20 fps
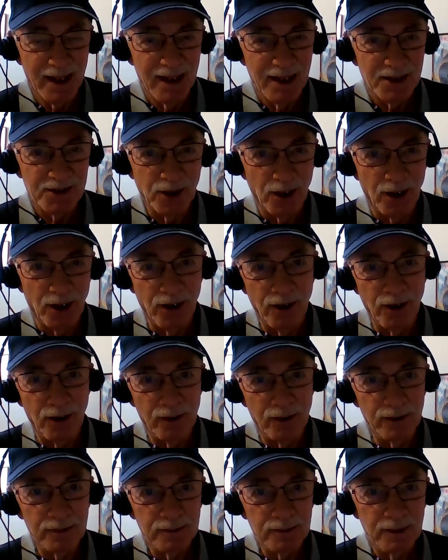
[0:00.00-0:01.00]

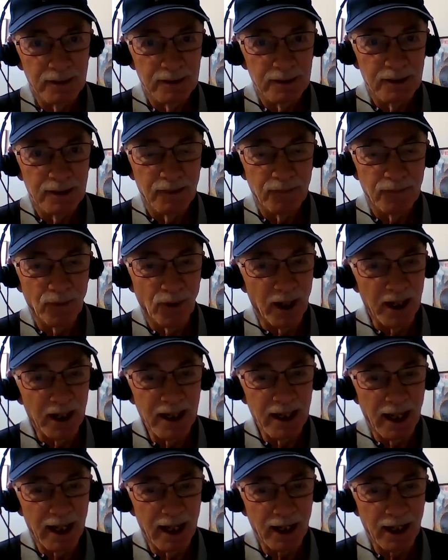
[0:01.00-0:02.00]
So
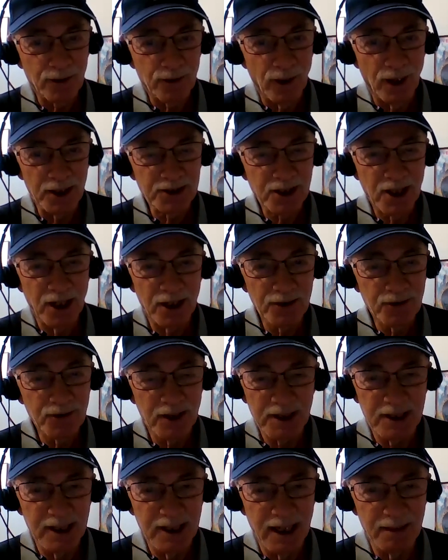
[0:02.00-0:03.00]
running on a
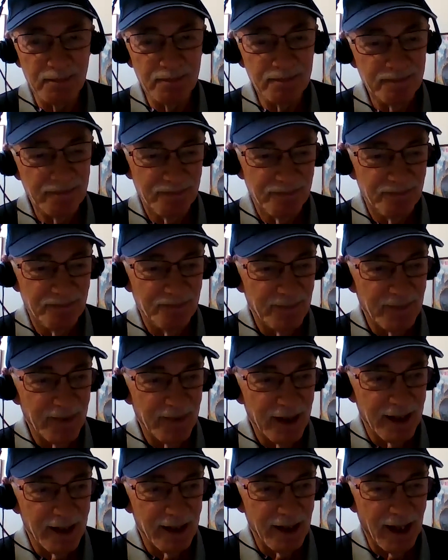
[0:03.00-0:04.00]
cross-country team,
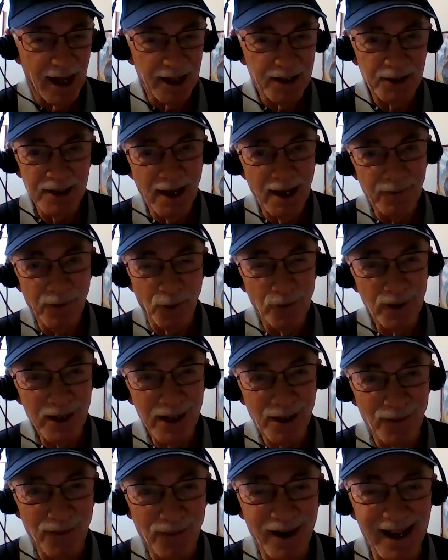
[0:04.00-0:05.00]
I could never win
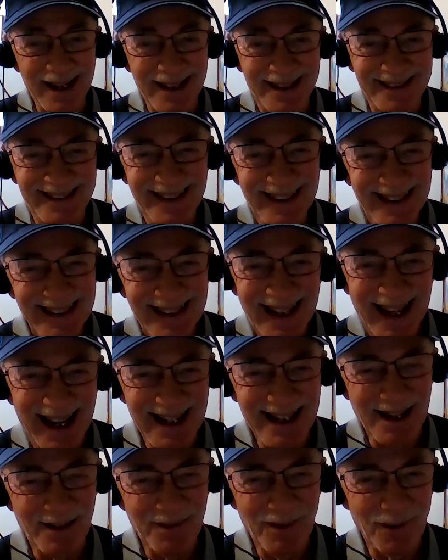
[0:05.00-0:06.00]
a race.
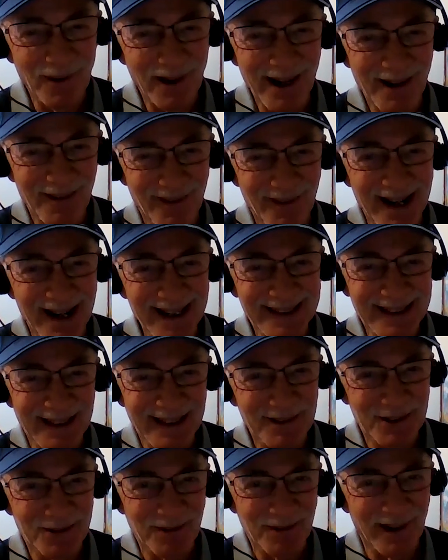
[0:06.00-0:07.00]
I never won a race. I
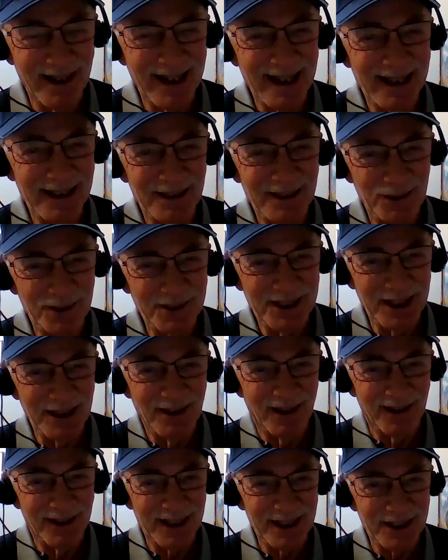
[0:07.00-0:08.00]
was running and losing
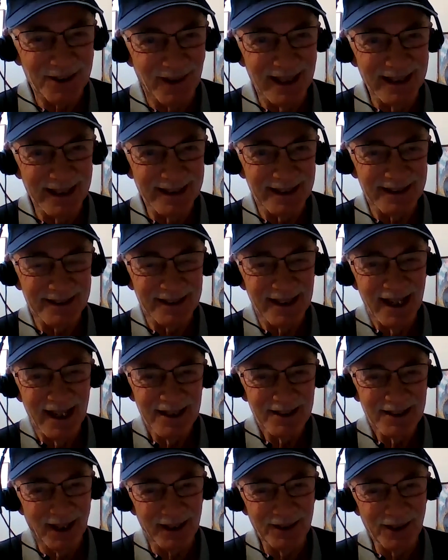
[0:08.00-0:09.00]
all these races.
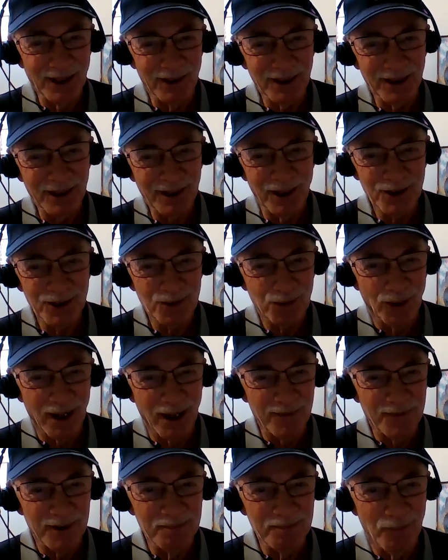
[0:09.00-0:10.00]
So I told the coach, what
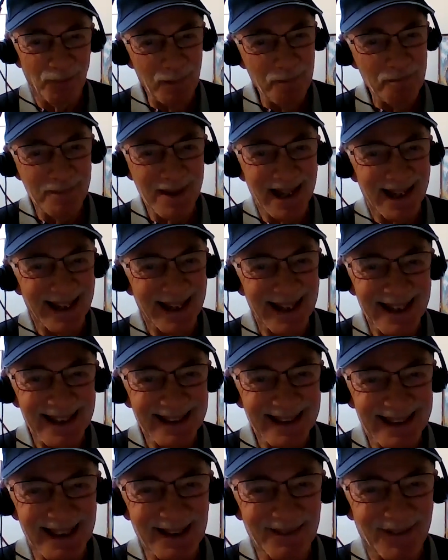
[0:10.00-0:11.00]
if you'd whip me
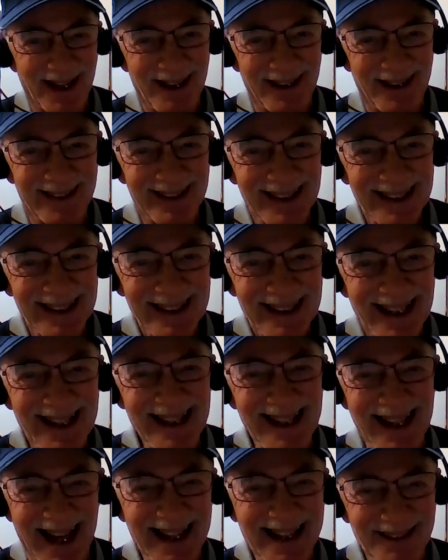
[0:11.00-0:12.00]
and see if I
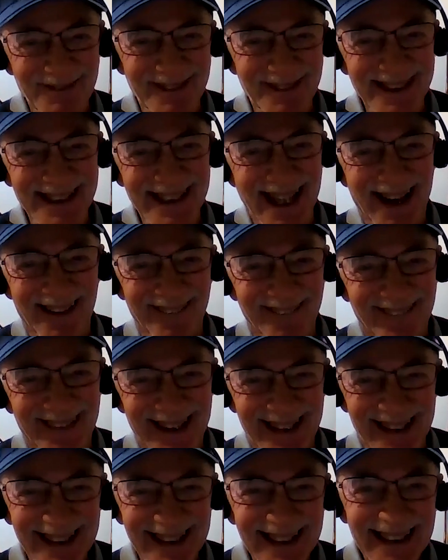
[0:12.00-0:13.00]
can win that
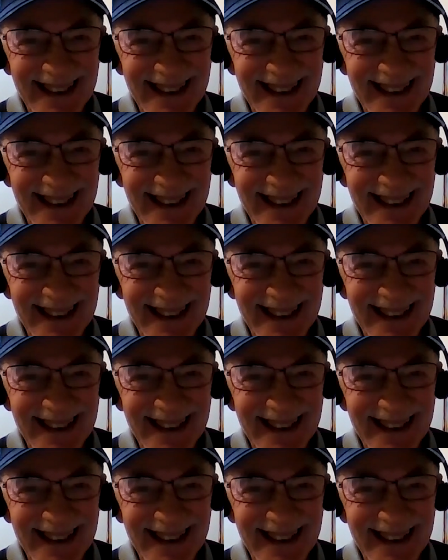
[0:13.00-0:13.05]
way?